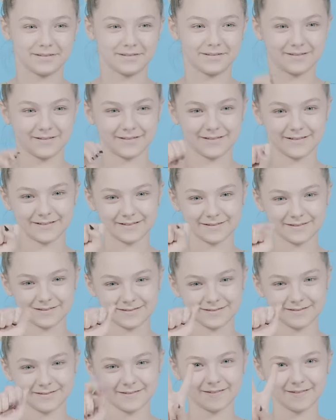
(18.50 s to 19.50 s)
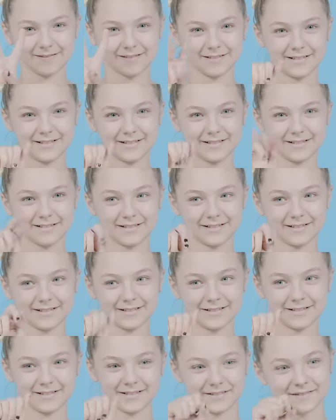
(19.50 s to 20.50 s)

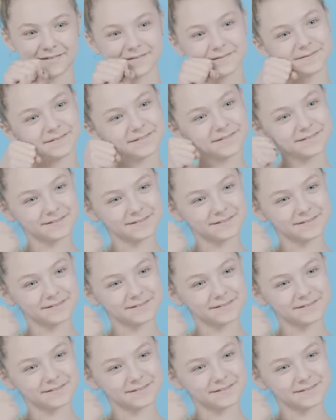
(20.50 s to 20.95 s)
(silence)